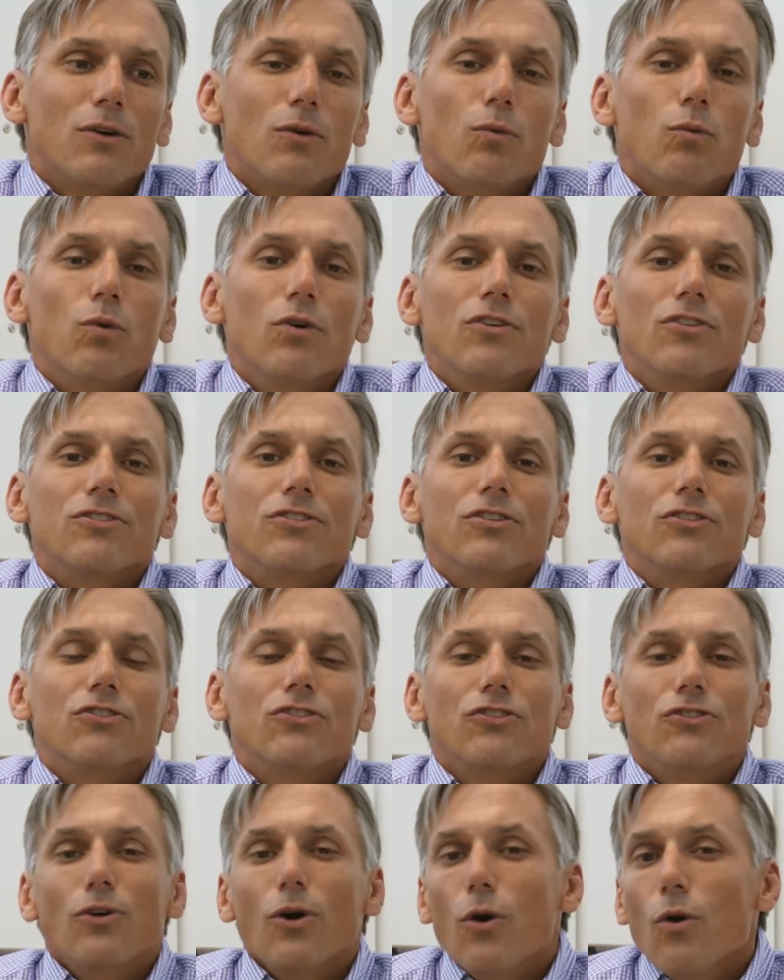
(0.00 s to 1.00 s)
was
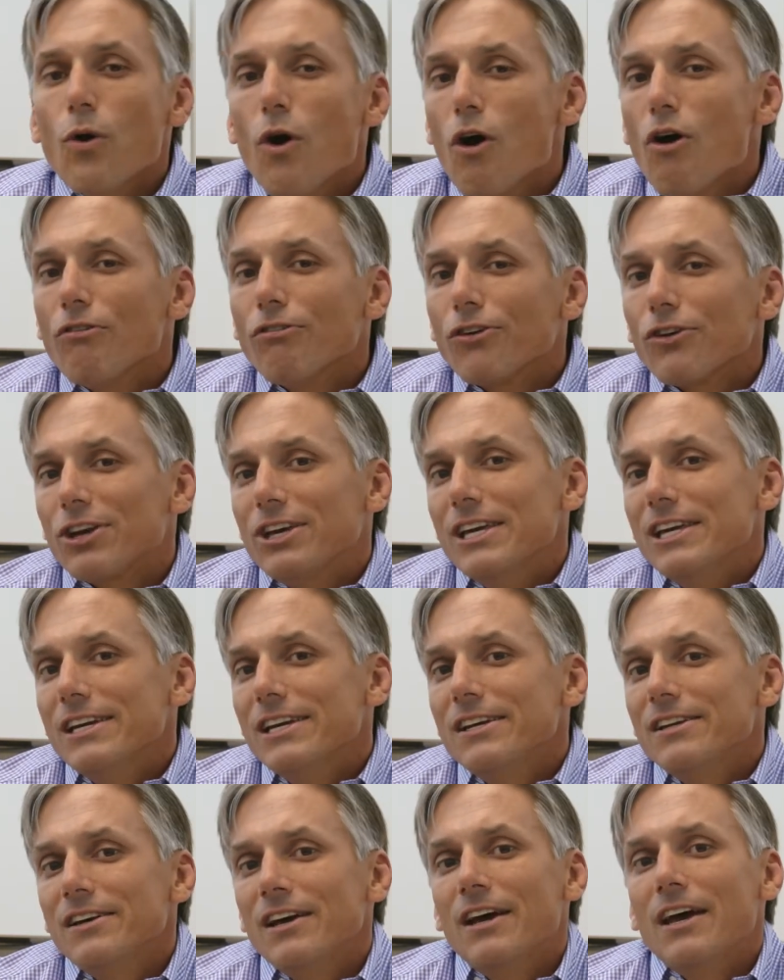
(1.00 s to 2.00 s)
so
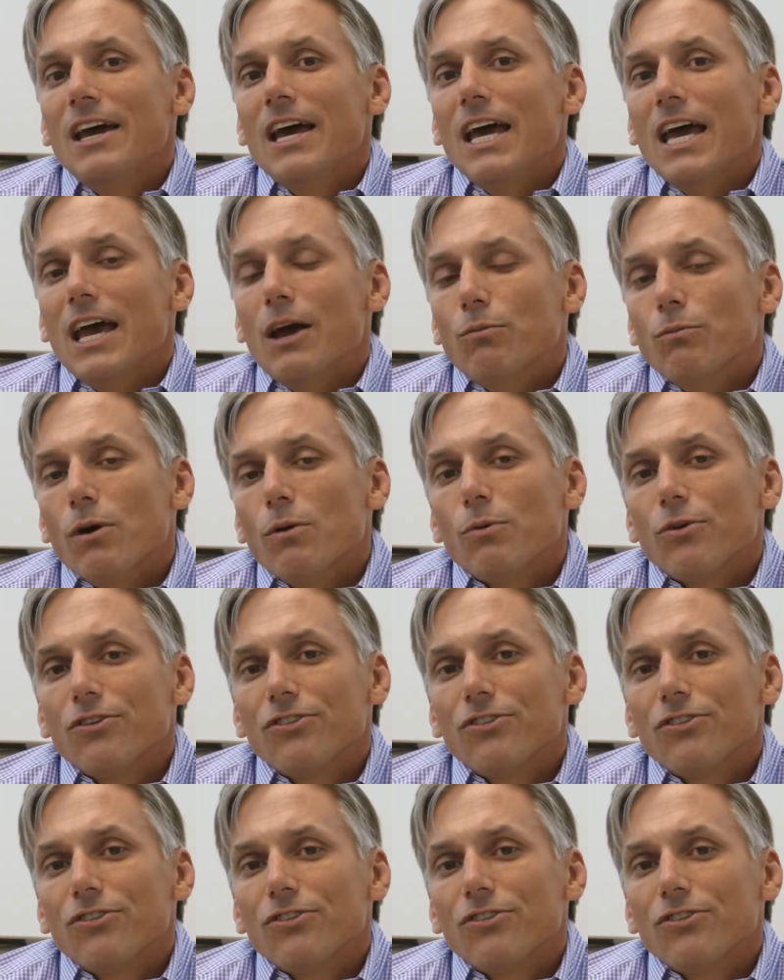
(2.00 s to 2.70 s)
overheated, and what we're